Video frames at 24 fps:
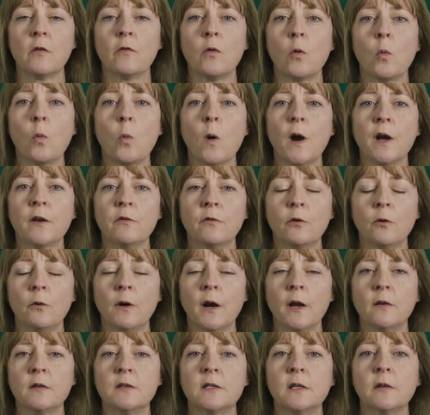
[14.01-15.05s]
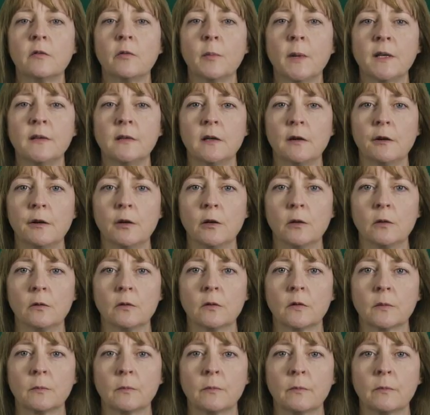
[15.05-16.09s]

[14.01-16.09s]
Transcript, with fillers: of a wide variety of materials.